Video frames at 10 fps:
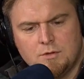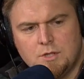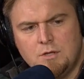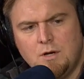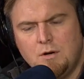Do
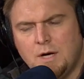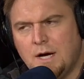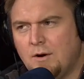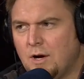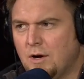you know
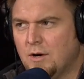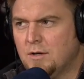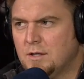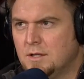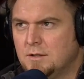how
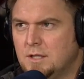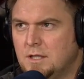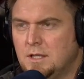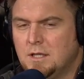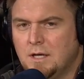hard the
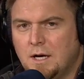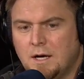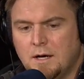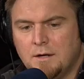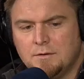league
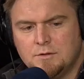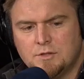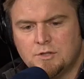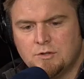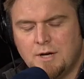
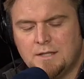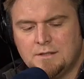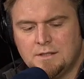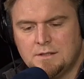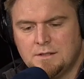
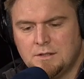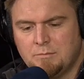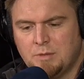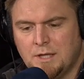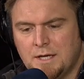stresses to
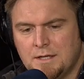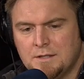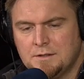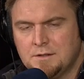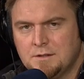
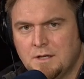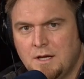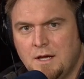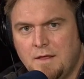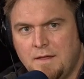players
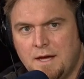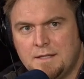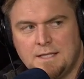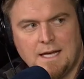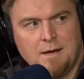
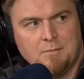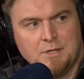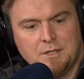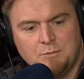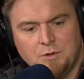that
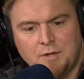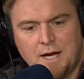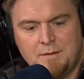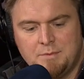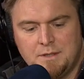gambling will
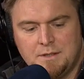not be